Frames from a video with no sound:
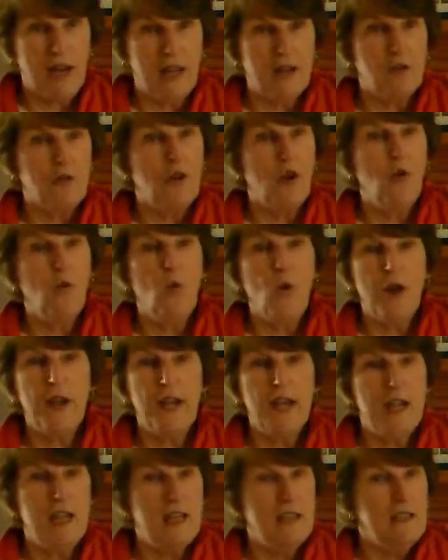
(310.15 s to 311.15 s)
I don't know
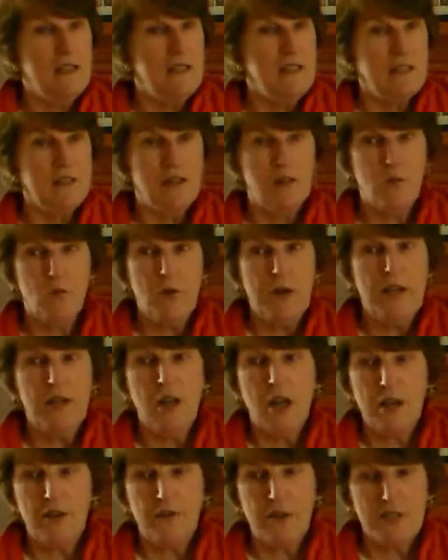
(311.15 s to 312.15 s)
what it is.
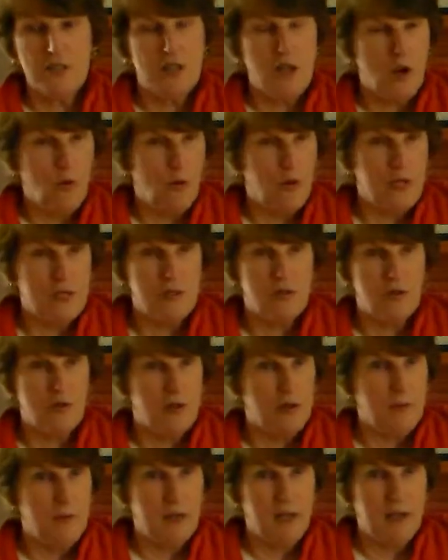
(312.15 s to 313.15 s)
Mm-hmm. None of us know what it's
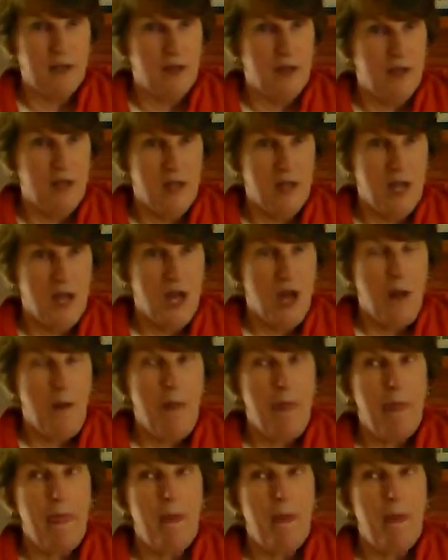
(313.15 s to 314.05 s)
going to be. Mm-hmm.